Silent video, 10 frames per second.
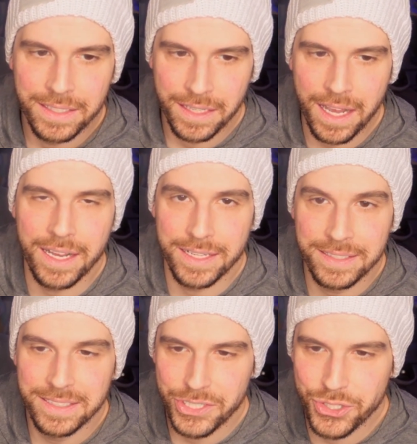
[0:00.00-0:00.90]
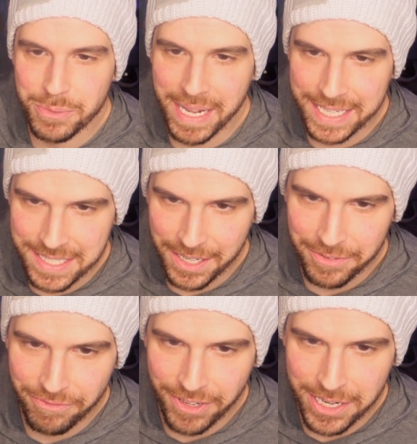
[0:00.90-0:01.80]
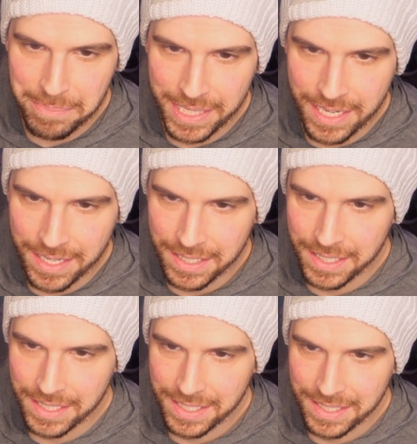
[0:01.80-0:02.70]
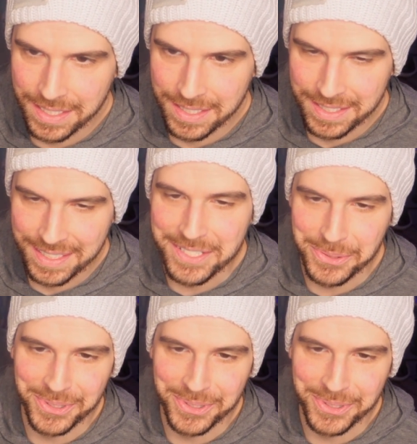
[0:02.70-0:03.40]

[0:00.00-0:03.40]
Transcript: uh huh. Drew McIntyre, very big on. That's cool.